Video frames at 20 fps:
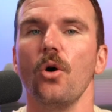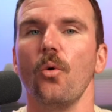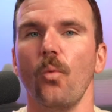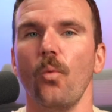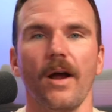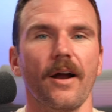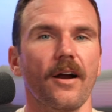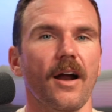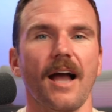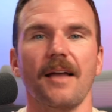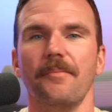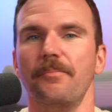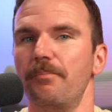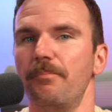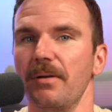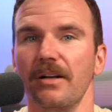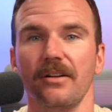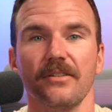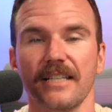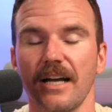where I
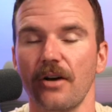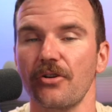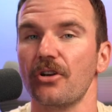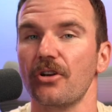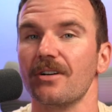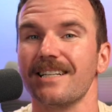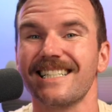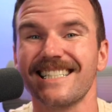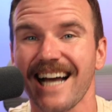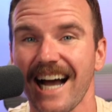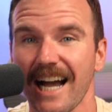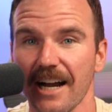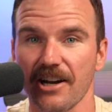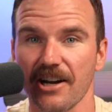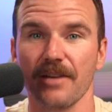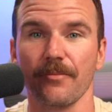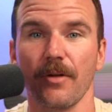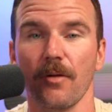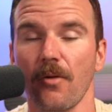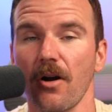build out your entire
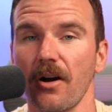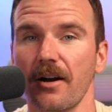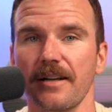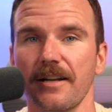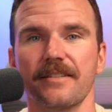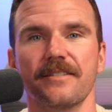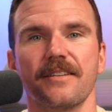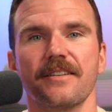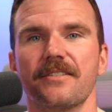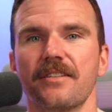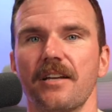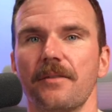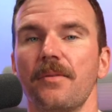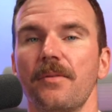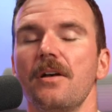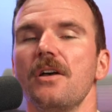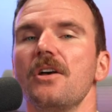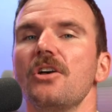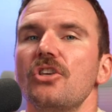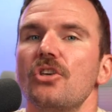email marketing system
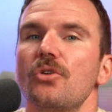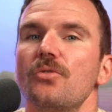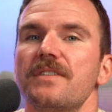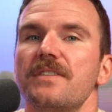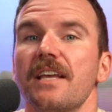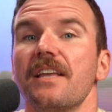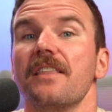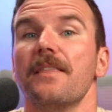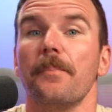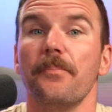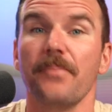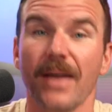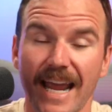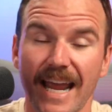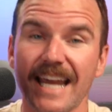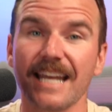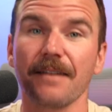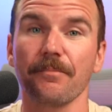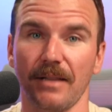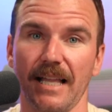using the
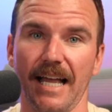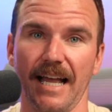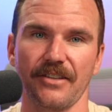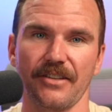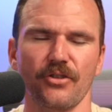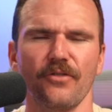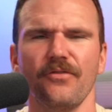paid plan.